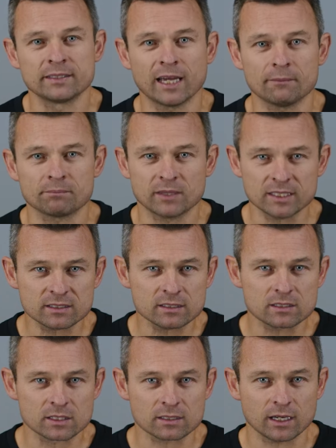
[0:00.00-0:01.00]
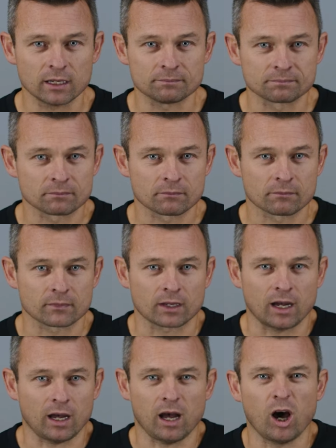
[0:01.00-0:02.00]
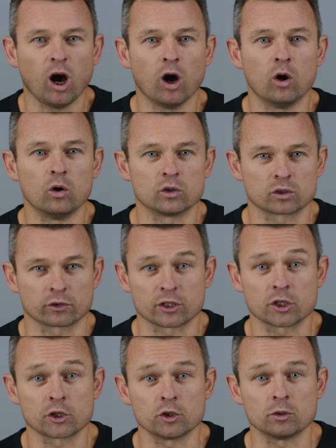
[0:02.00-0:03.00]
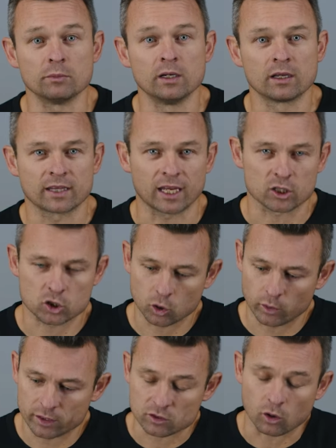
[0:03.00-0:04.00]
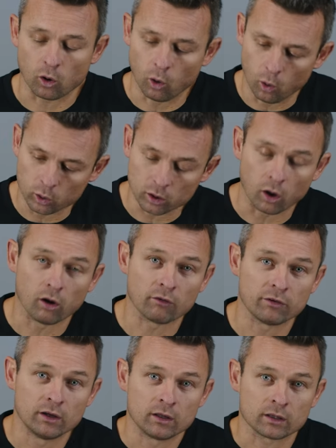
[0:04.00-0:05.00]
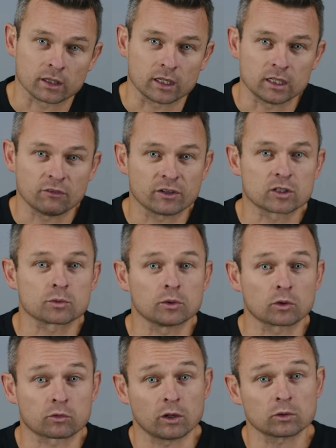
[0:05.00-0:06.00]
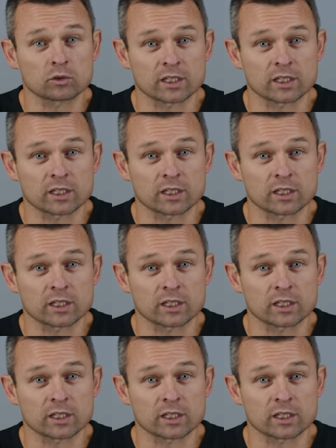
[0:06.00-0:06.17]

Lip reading: Now, this is just a hose or a tube that joins all of the individual throttle